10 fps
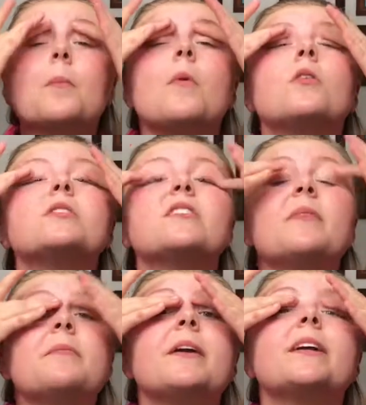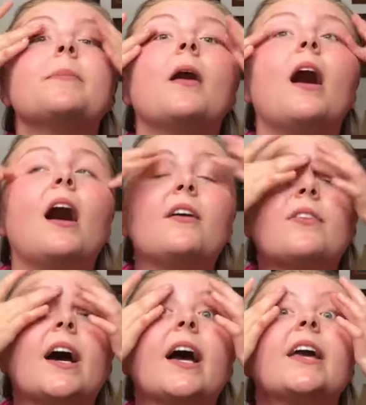most of my makeup
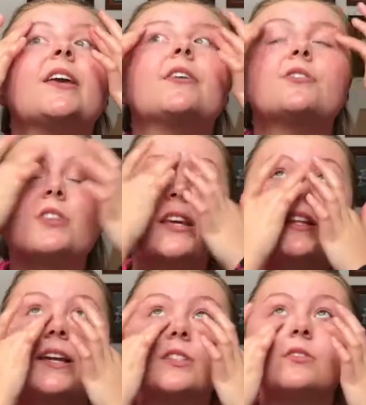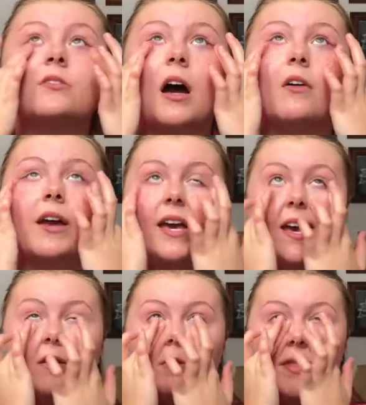off, I usually like to go
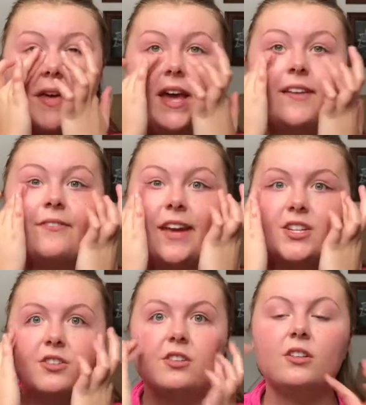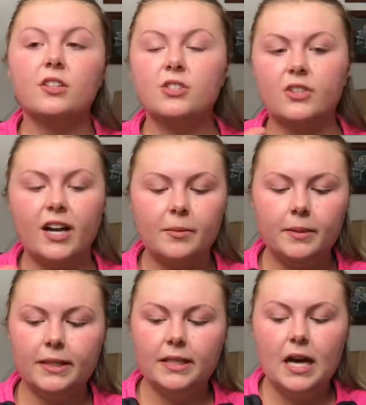in with a facial scrub.
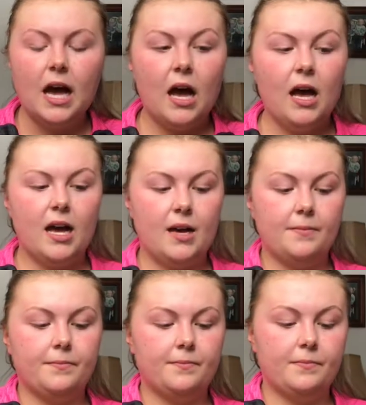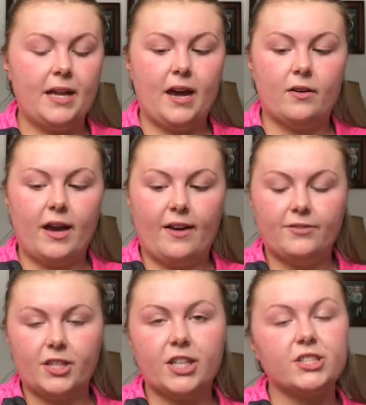Now
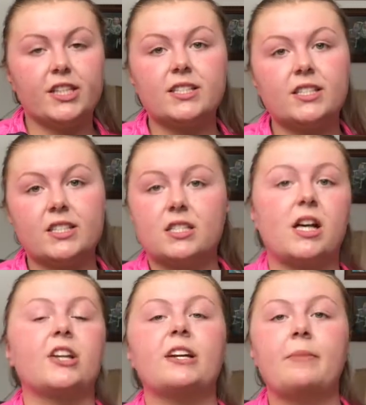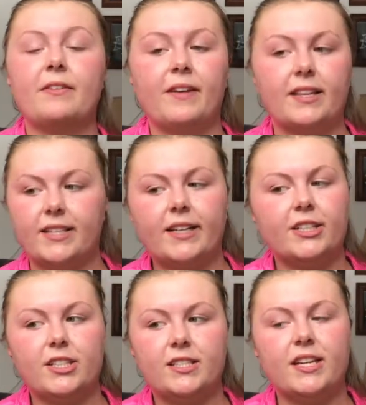after just slaughtering my face like
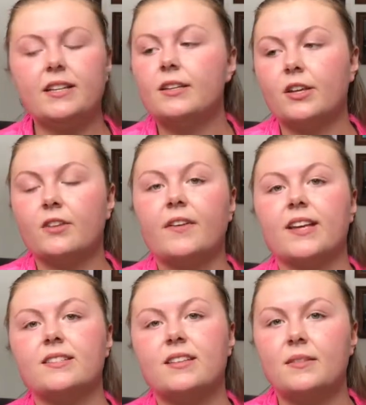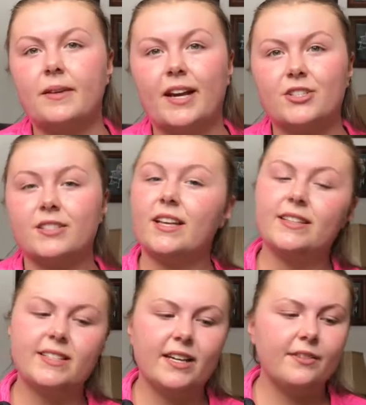I just did, your face is going to be extra
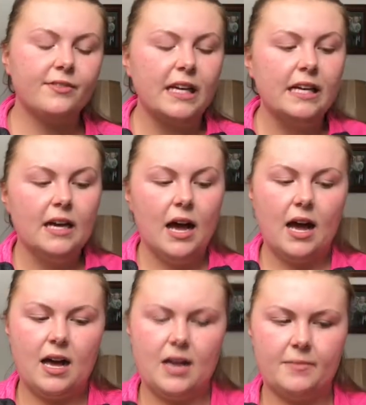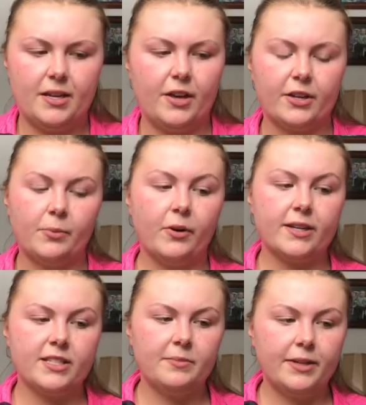sensitive and all your
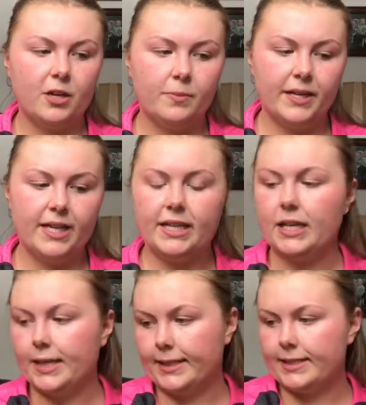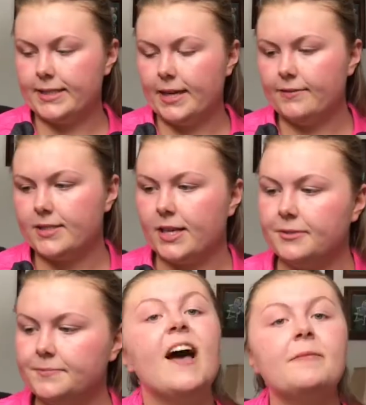pores are going to be open and all that good stuff.
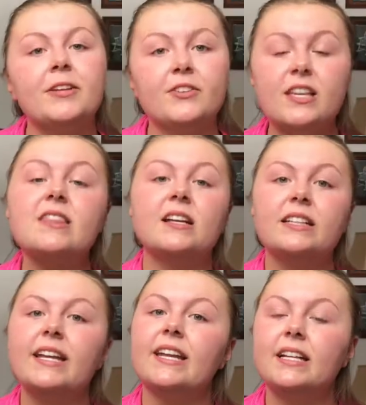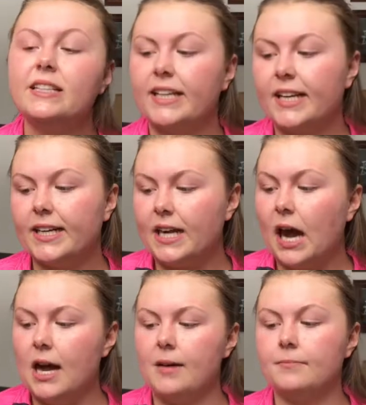So I've been using the Clean and Clear
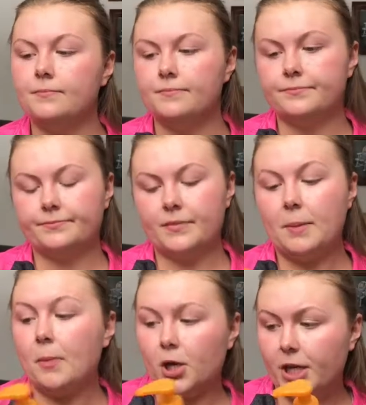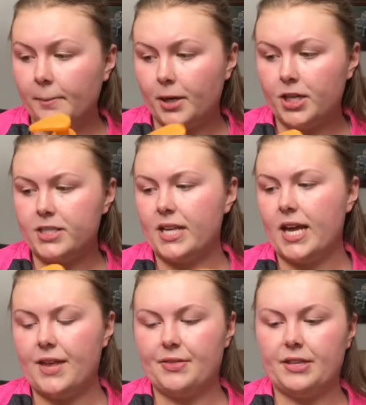Morning Burst
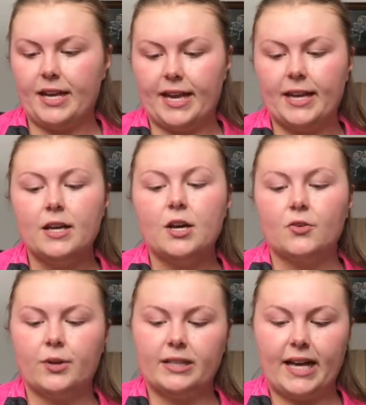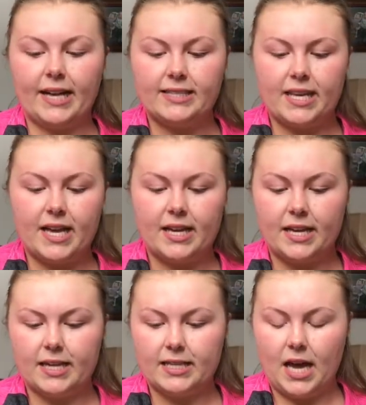and the Night Relaxing
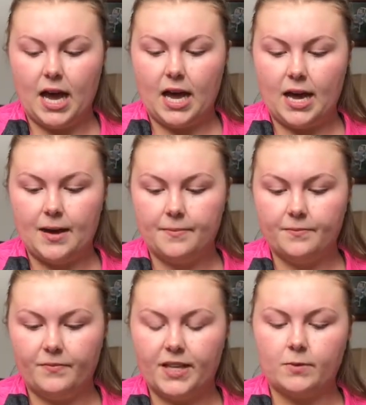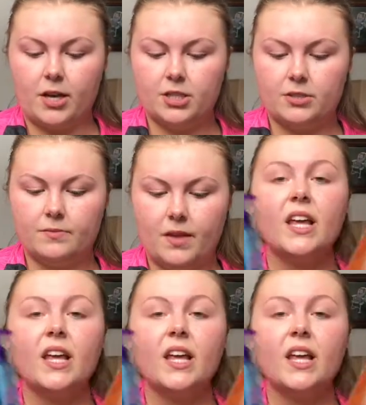face wash.